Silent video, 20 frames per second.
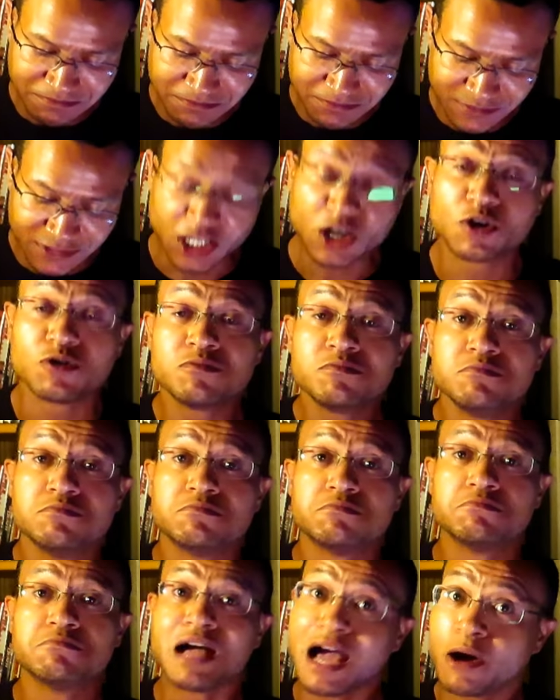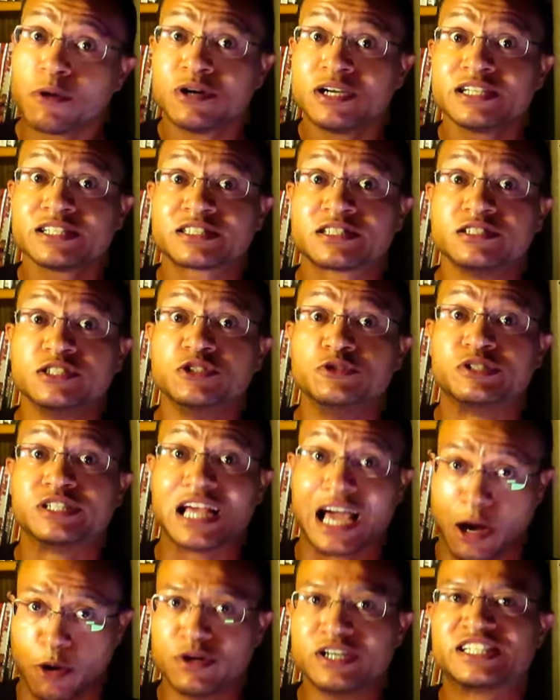So, how is the new
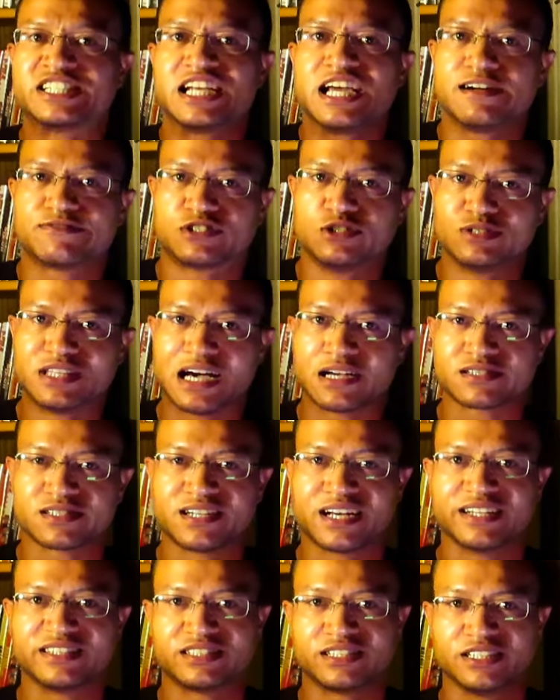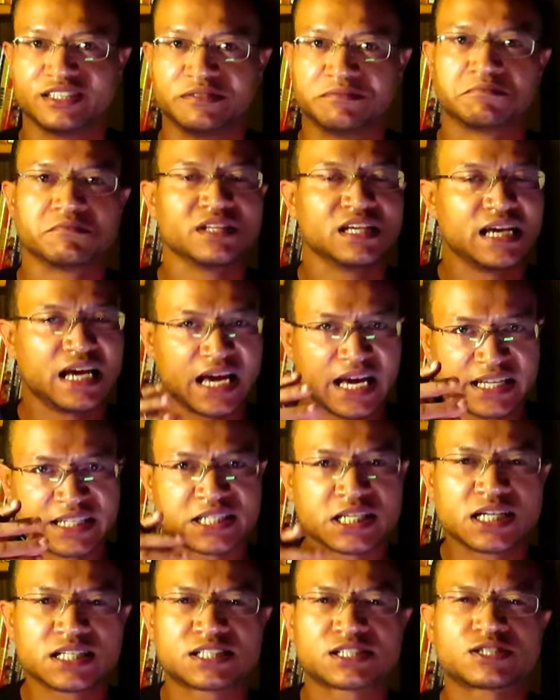Shaft? How is Shaft 2019? It
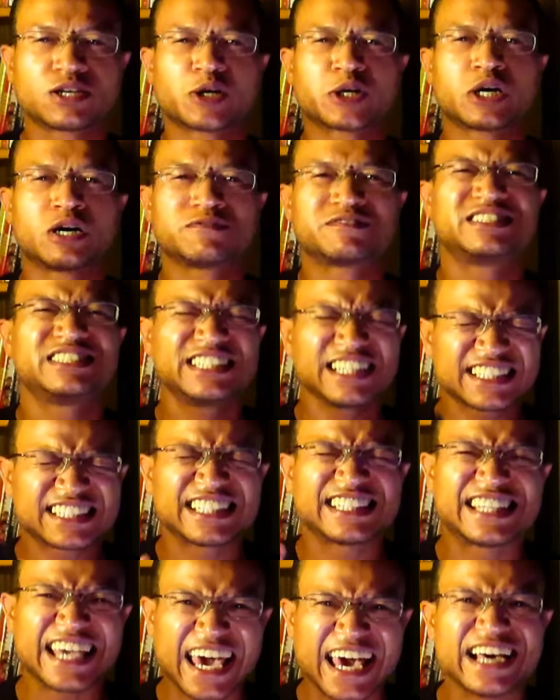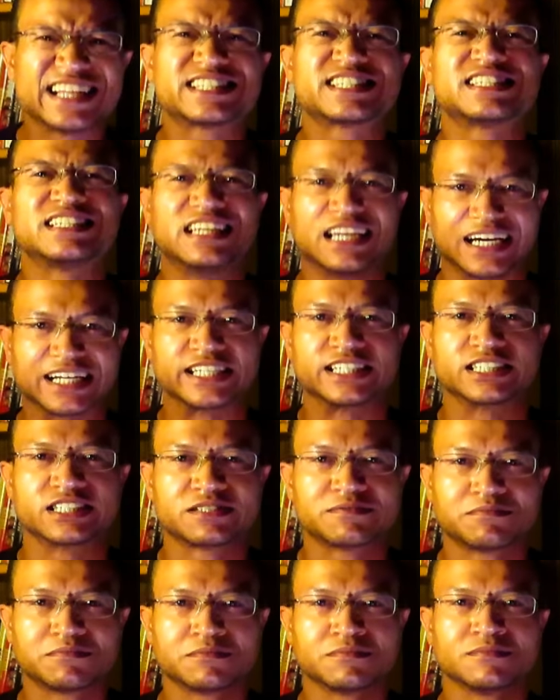does start off just a tad sluggish.
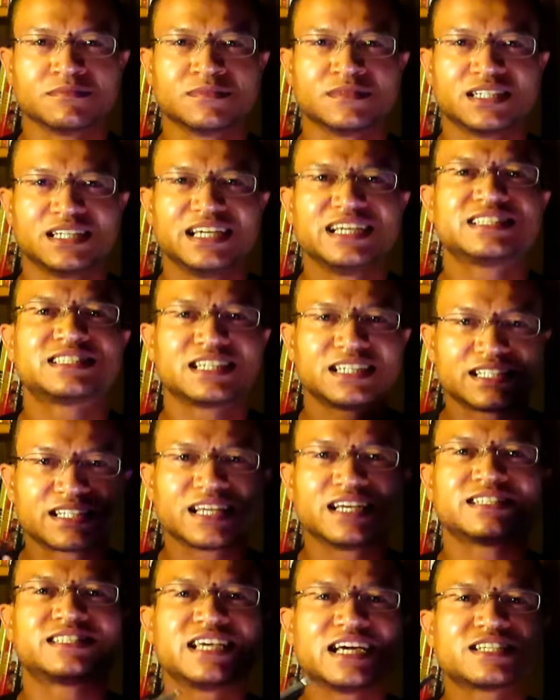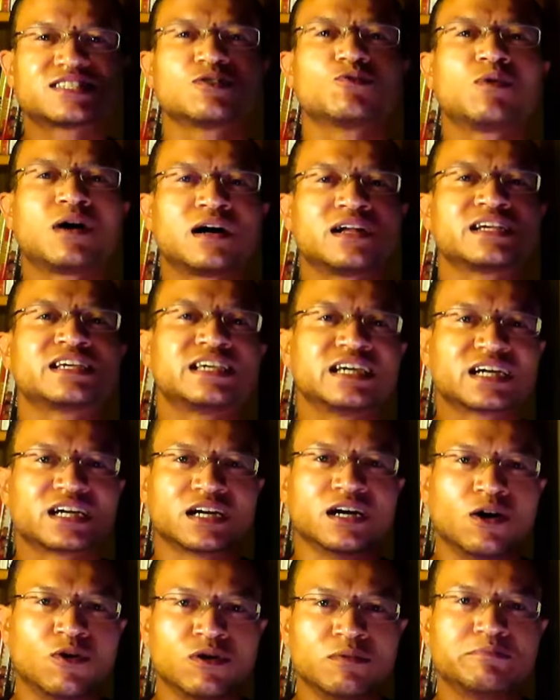It takes a while to get
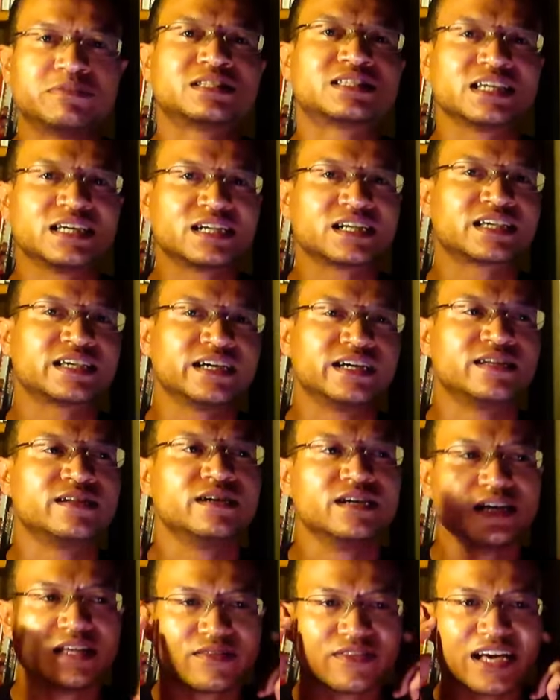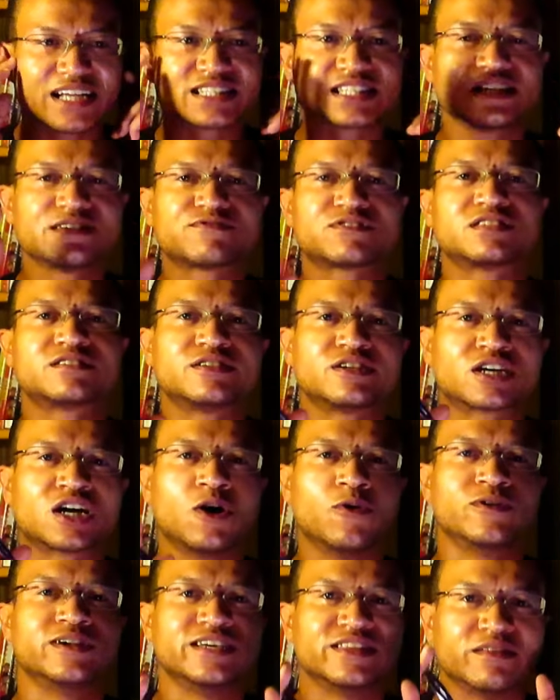going, but then again, that's if you're
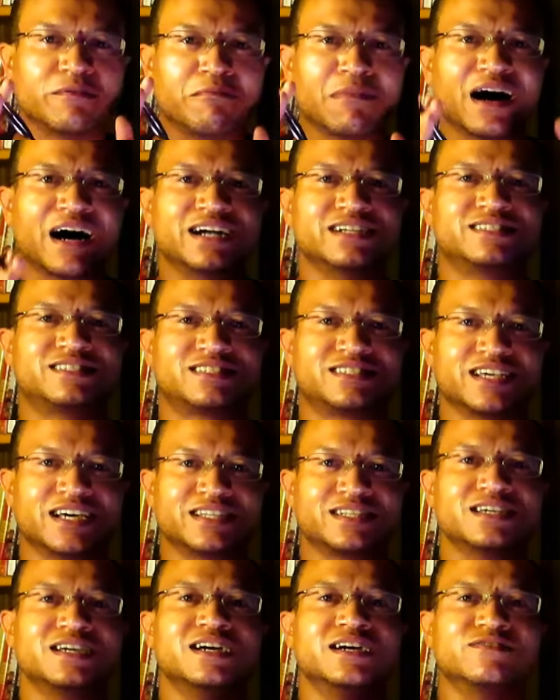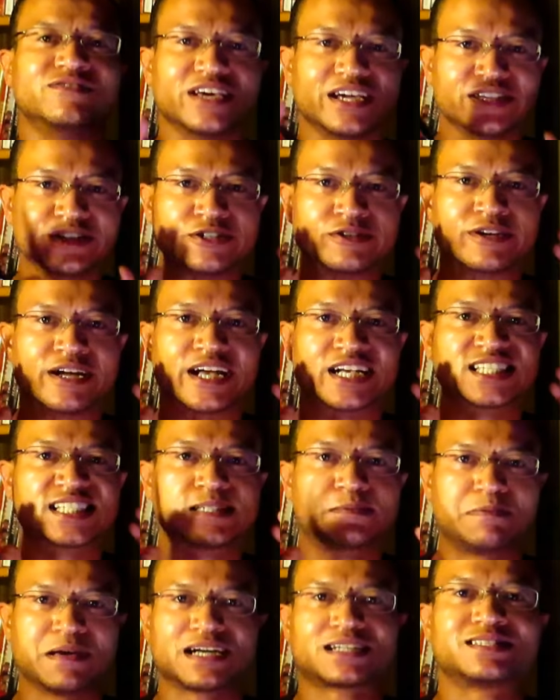going in the mindset that you're
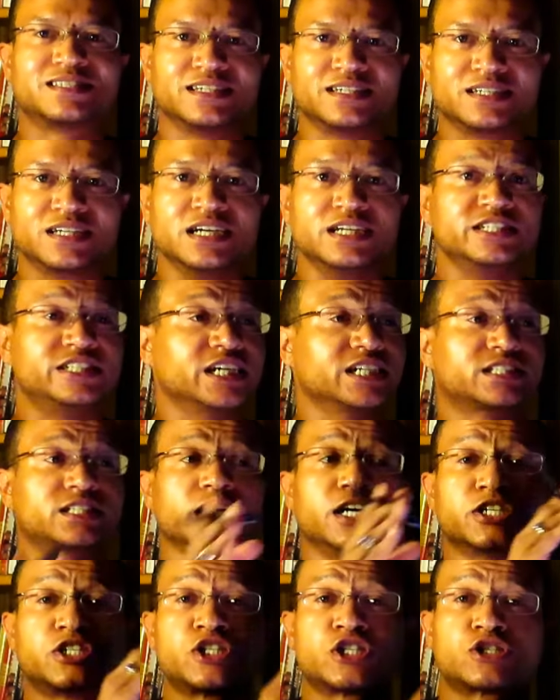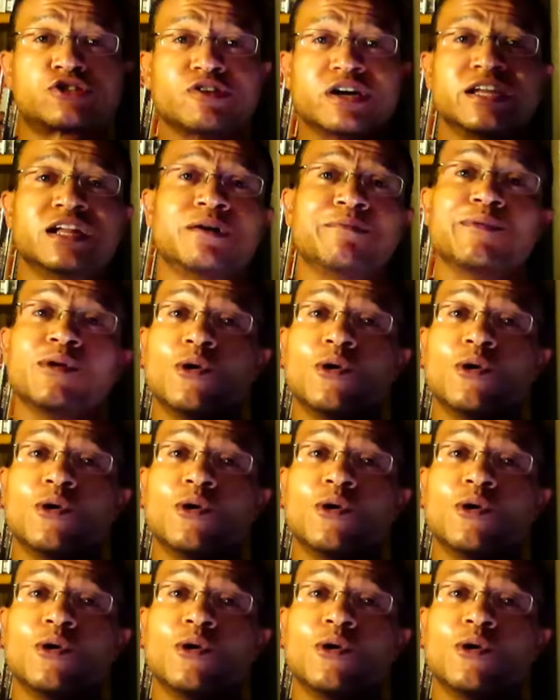expecting just a straight up